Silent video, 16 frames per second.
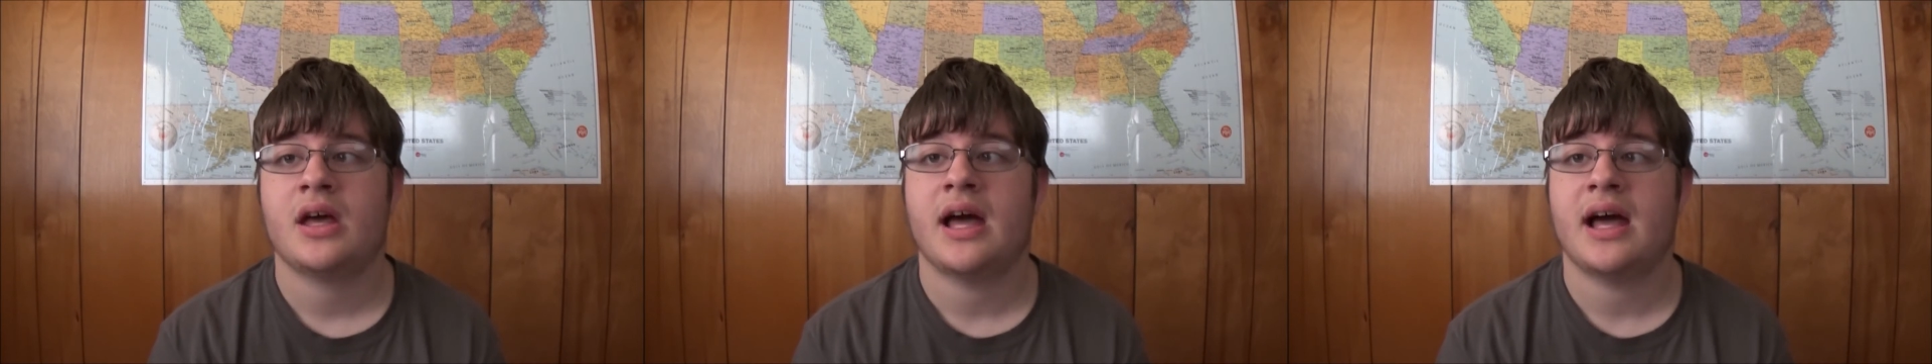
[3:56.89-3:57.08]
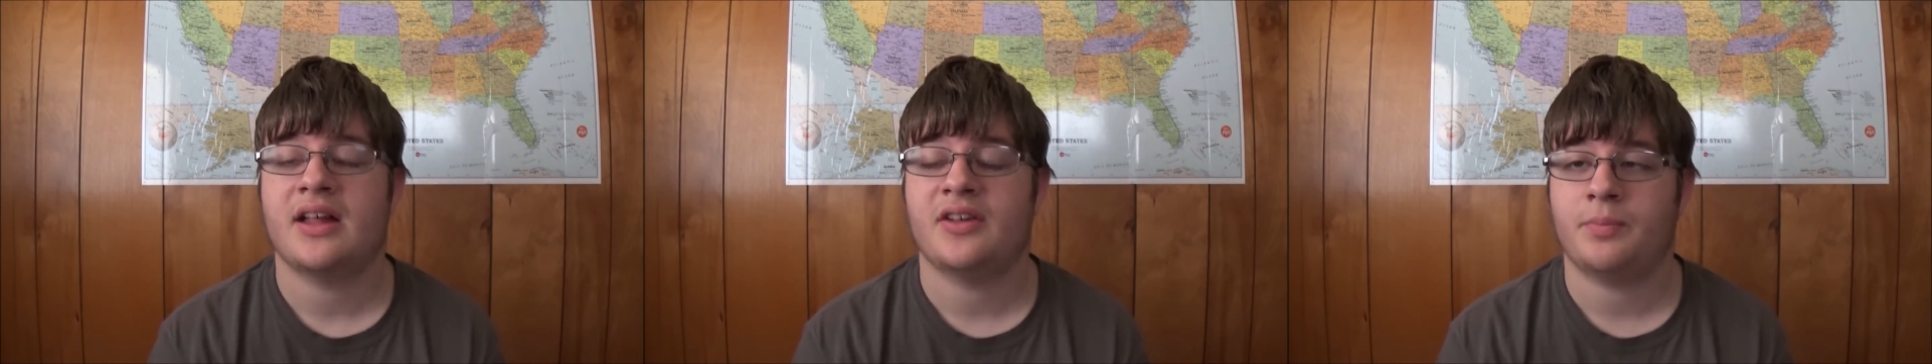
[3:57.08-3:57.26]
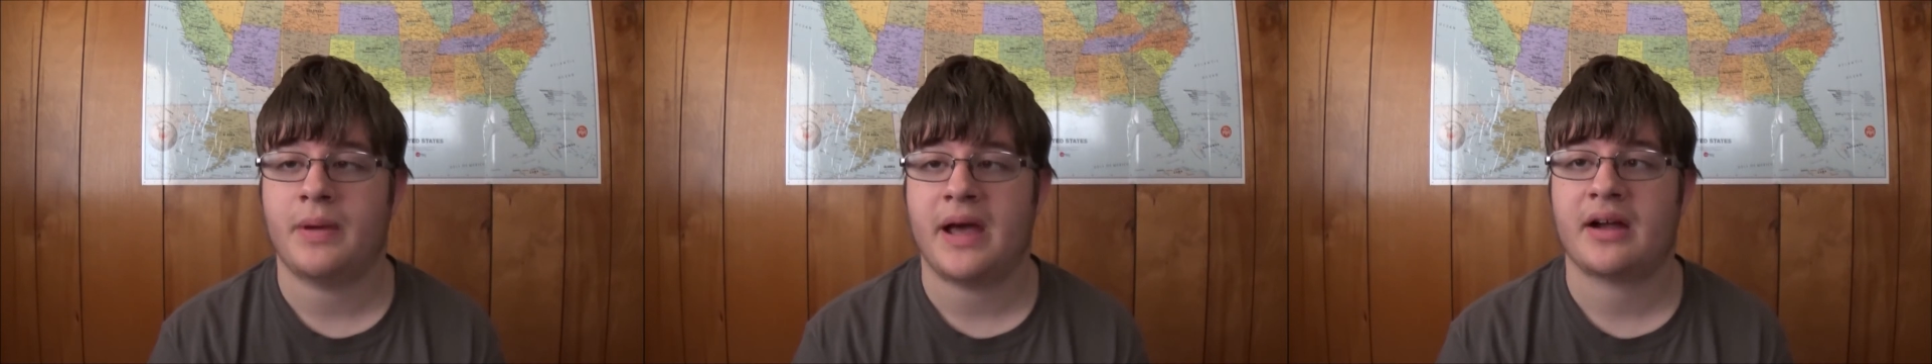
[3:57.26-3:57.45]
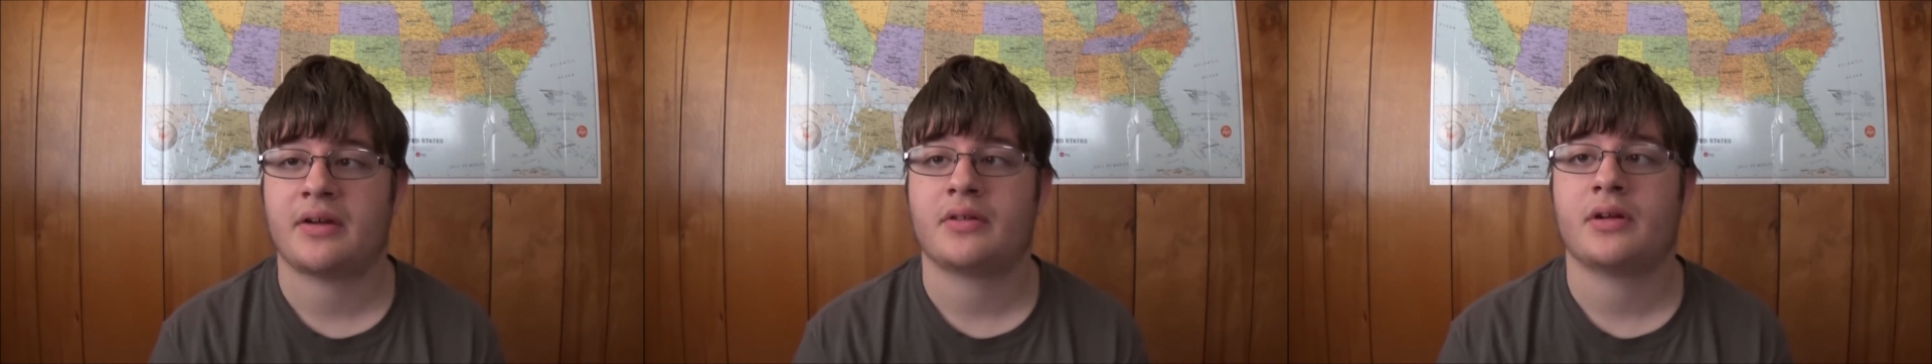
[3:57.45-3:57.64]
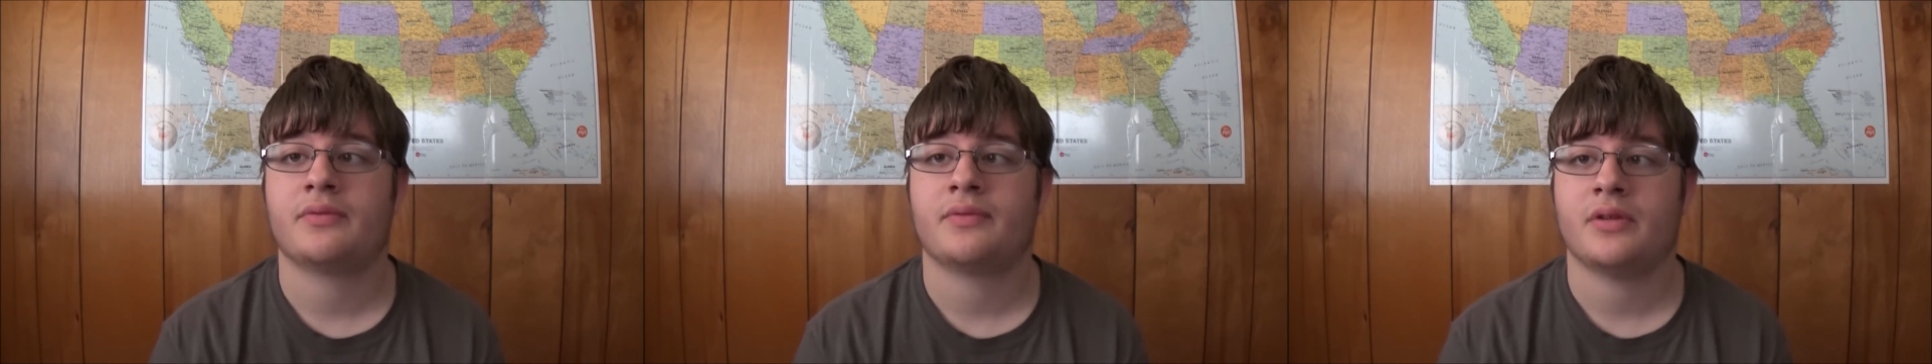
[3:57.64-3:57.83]
as
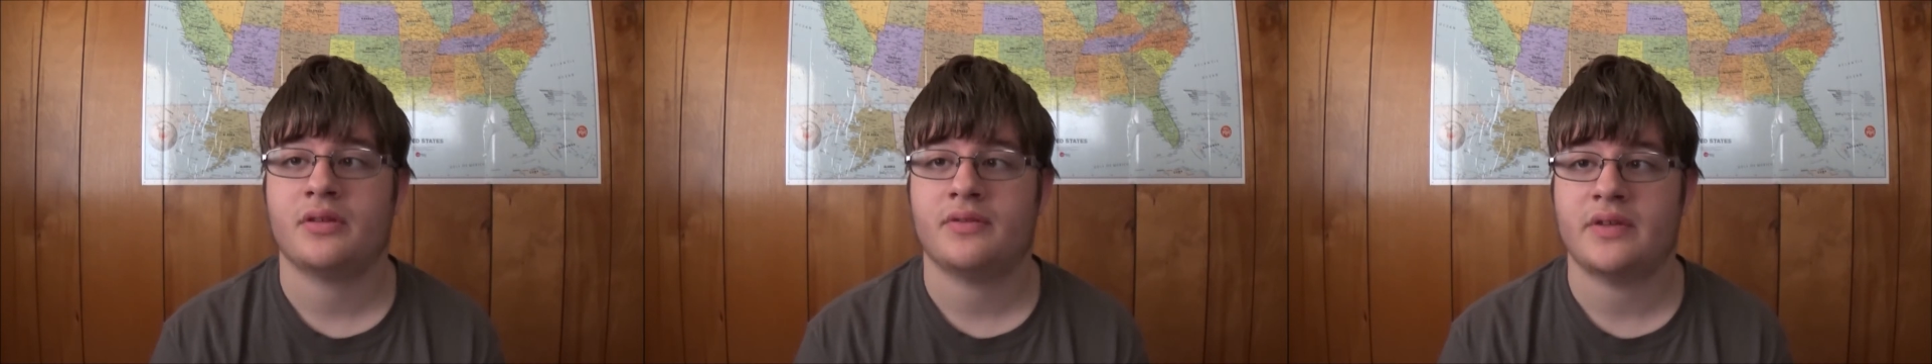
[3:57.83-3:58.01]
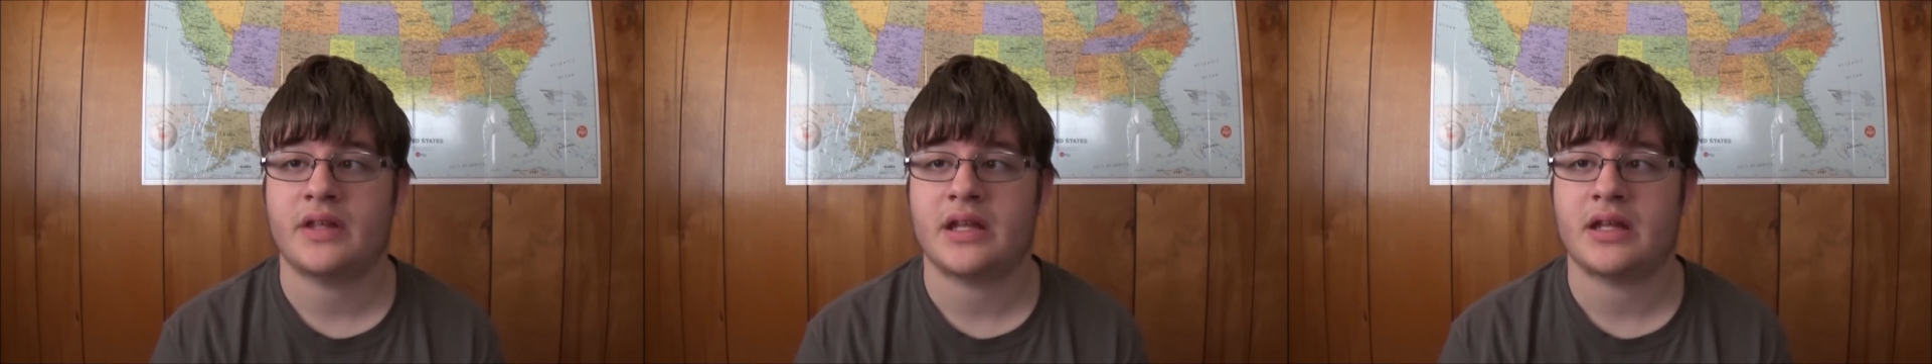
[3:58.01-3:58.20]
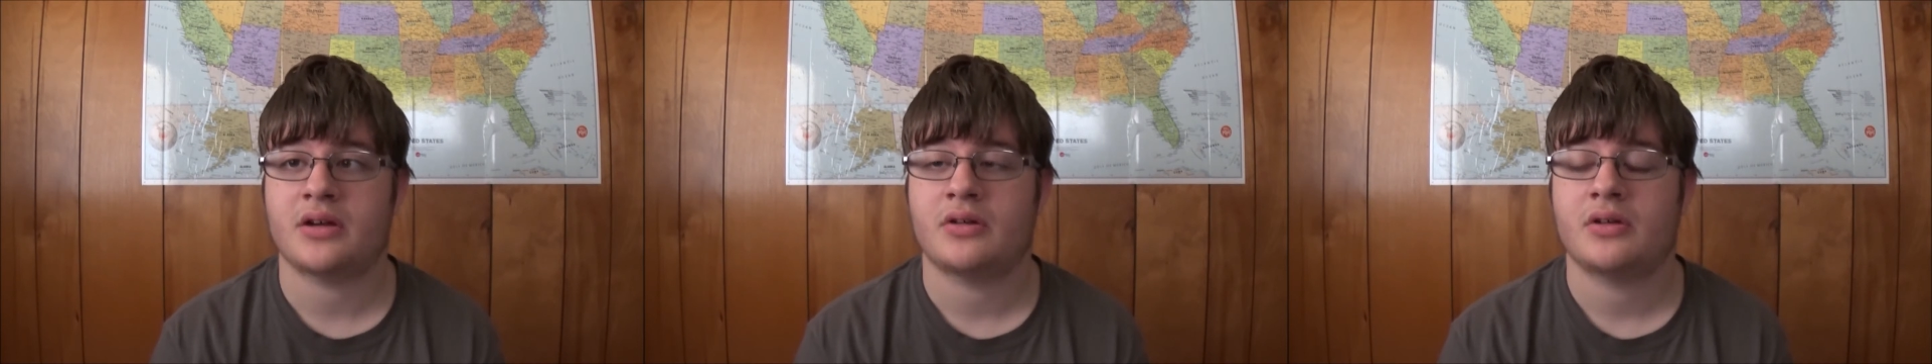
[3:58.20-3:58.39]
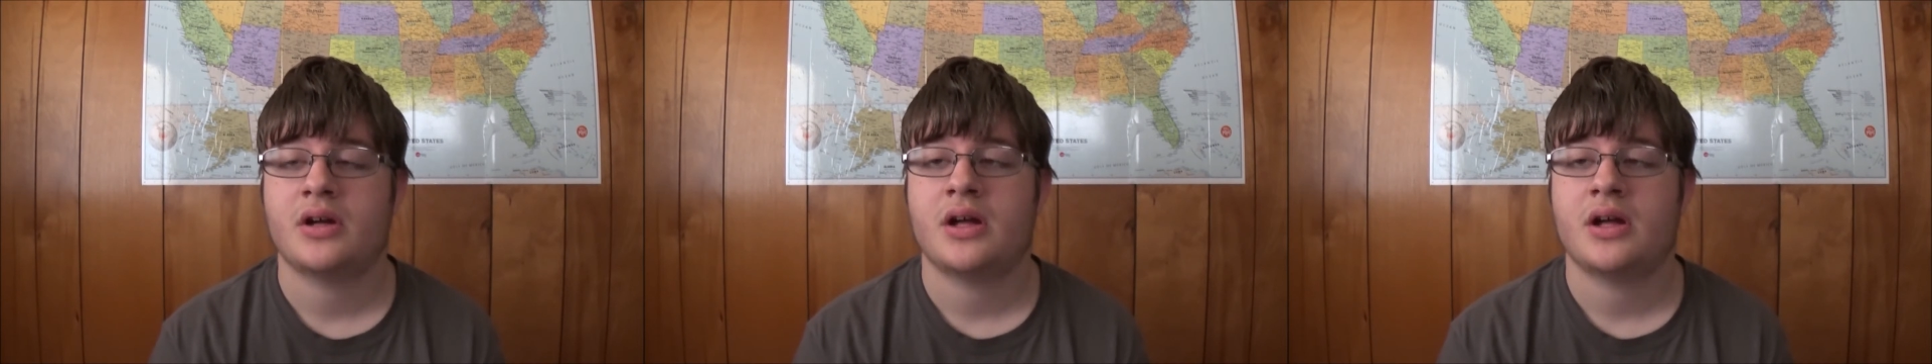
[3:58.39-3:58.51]
background for the video.